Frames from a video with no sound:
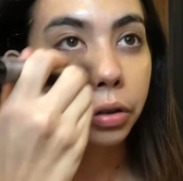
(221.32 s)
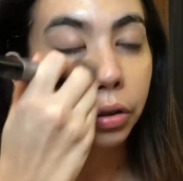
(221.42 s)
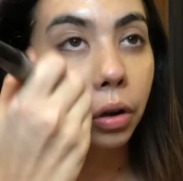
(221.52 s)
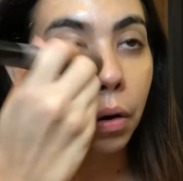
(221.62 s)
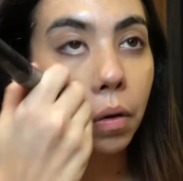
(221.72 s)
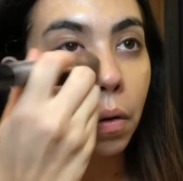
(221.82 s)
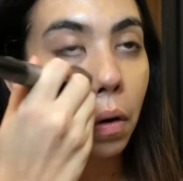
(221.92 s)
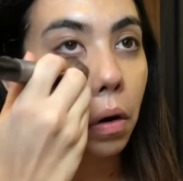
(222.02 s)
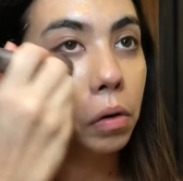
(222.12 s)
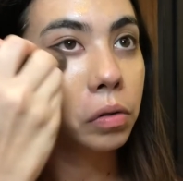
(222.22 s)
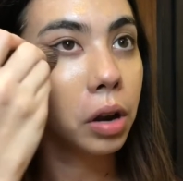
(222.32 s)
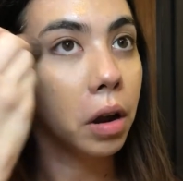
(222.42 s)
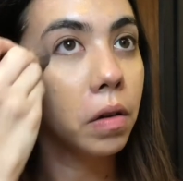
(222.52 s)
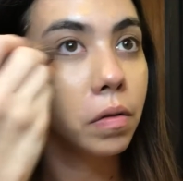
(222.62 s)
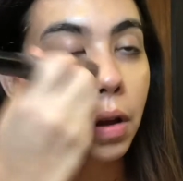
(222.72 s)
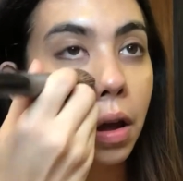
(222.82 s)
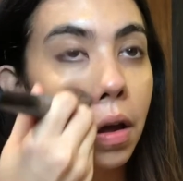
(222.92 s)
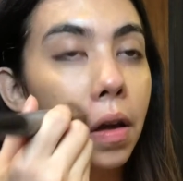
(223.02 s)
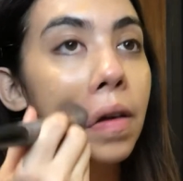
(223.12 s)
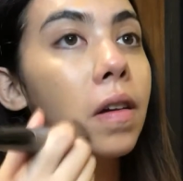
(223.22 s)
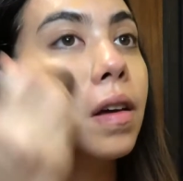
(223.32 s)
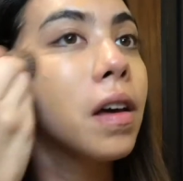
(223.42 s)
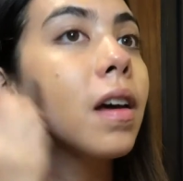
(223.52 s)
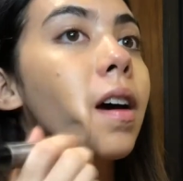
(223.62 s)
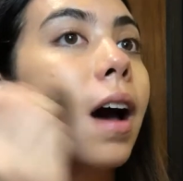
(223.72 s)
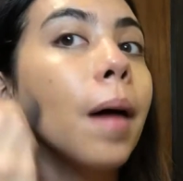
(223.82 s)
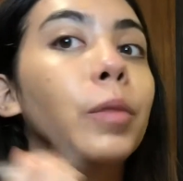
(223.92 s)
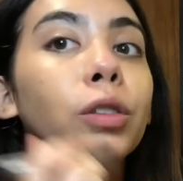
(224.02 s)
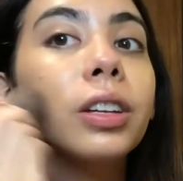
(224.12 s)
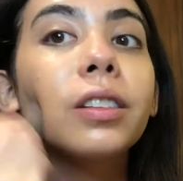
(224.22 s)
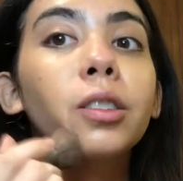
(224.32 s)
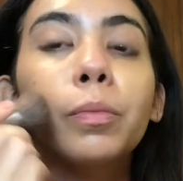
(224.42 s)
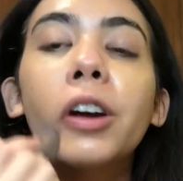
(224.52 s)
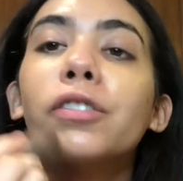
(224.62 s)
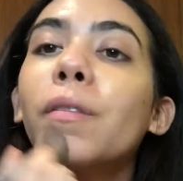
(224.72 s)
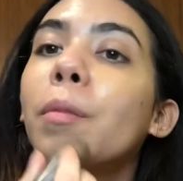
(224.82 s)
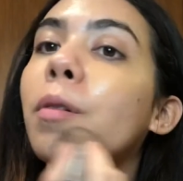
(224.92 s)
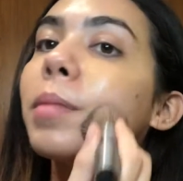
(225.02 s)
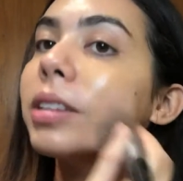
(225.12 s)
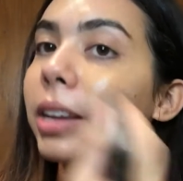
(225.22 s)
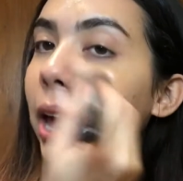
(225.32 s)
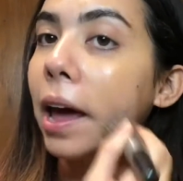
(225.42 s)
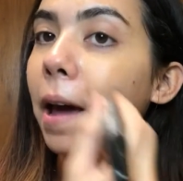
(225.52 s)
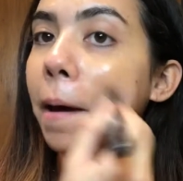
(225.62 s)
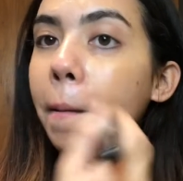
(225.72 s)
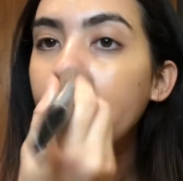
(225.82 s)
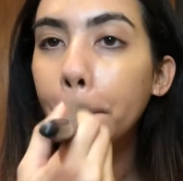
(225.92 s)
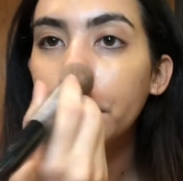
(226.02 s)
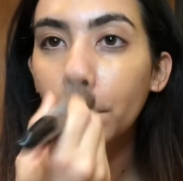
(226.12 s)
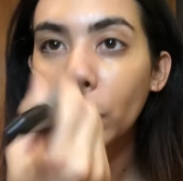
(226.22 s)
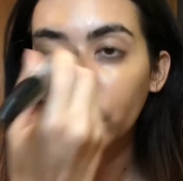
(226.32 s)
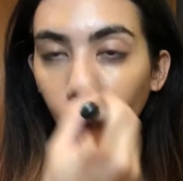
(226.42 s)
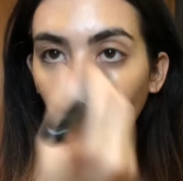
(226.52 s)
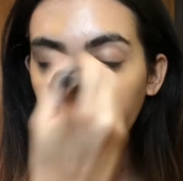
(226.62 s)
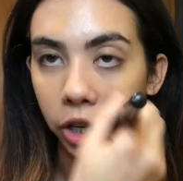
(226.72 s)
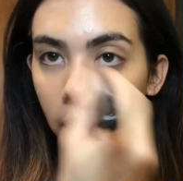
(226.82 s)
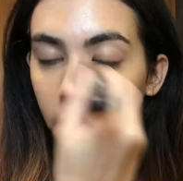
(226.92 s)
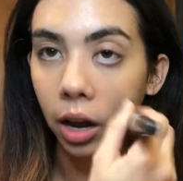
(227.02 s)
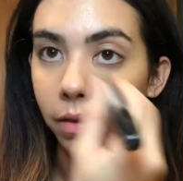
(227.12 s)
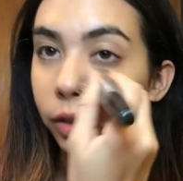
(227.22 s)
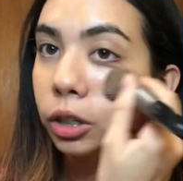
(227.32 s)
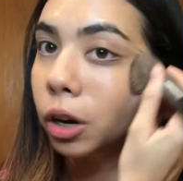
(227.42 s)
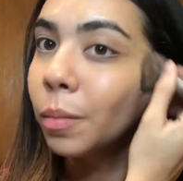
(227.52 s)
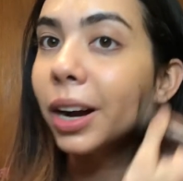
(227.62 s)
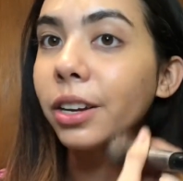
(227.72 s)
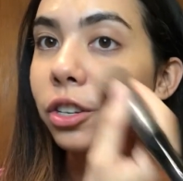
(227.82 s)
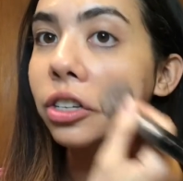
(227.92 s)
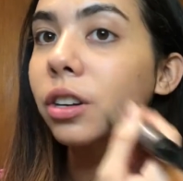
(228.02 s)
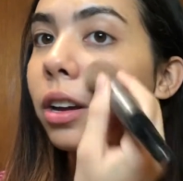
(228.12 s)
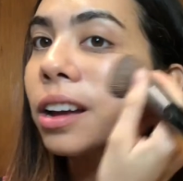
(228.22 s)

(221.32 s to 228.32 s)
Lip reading: So go down. I'm using this brush from Urban Decay, which I love so much.